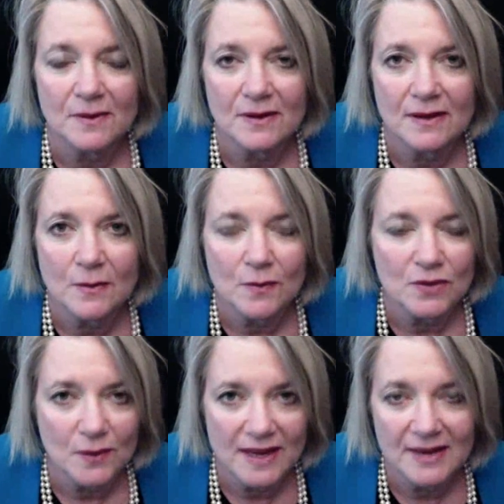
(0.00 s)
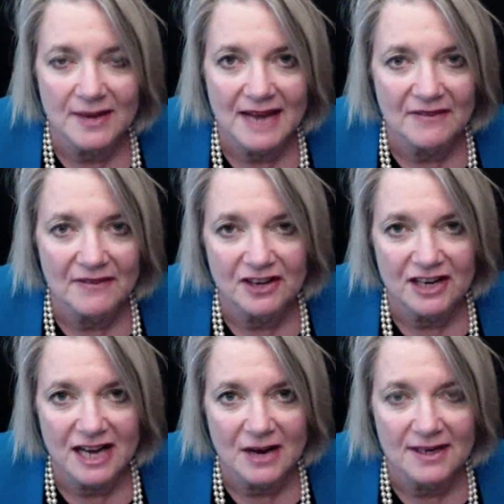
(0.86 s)
the way that we have it figured
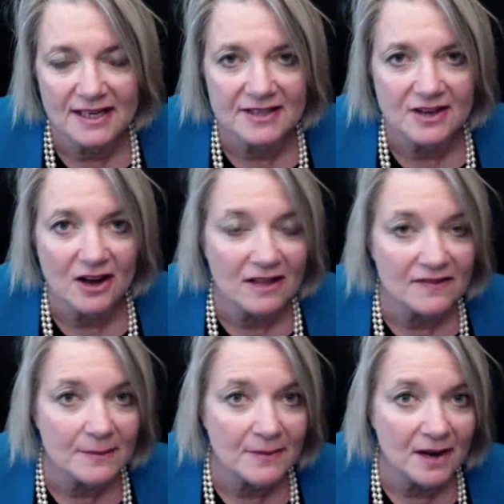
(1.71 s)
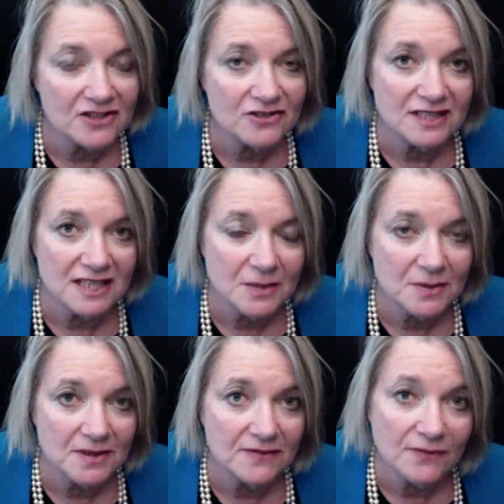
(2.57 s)
out is all of the modules
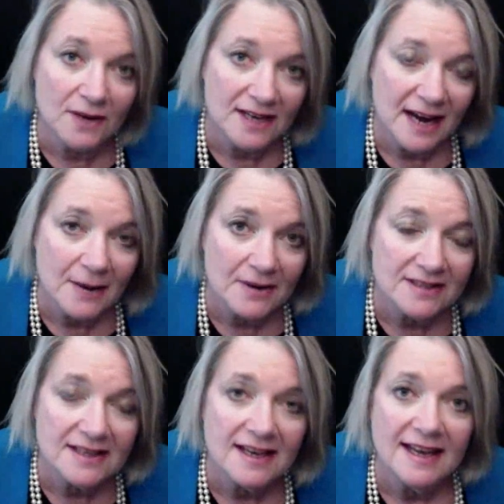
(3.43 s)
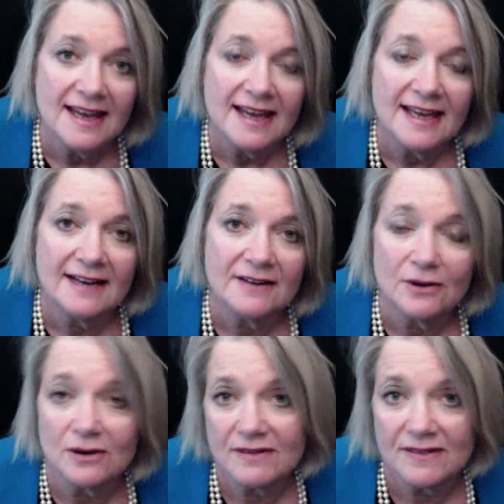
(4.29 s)
equal 40 hours uh,
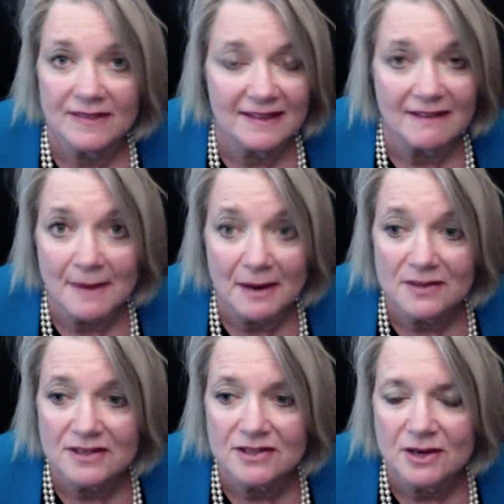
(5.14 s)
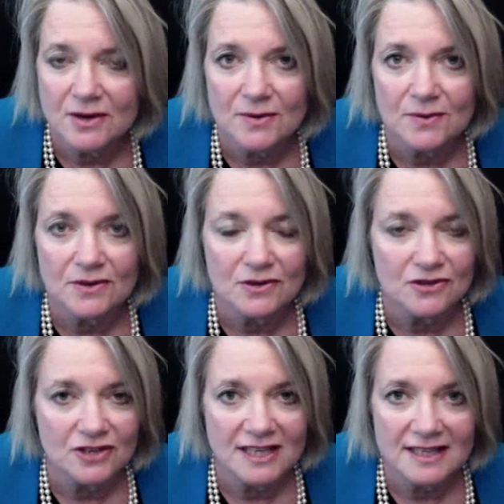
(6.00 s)
or thereabouts, so you should
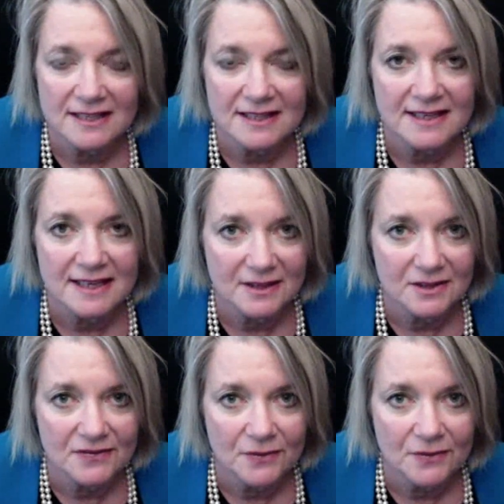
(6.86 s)
easily hit those 40